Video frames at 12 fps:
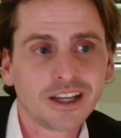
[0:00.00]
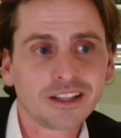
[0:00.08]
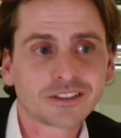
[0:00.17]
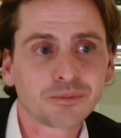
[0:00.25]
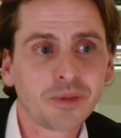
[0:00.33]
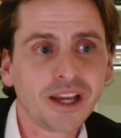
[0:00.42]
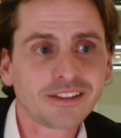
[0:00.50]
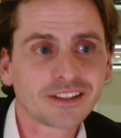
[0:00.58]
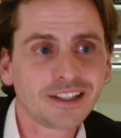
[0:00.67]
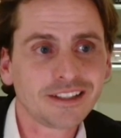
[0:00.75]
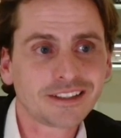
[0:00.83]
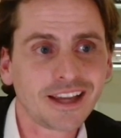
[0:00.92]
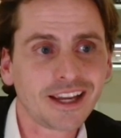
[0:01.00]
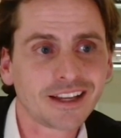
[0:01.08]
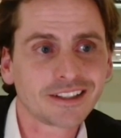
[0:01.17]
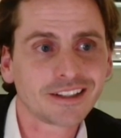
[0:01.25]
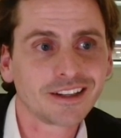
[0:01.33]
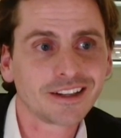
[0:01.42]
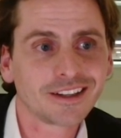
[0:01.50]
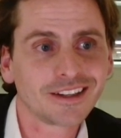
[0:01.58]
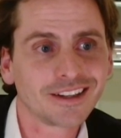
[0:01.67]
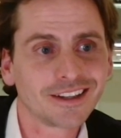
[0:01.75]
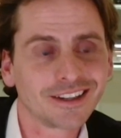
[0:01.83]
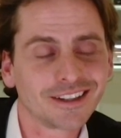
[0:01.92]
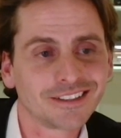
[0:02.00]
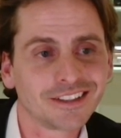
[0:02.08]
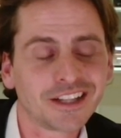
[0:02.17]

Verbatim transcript: it's basically taking the uh,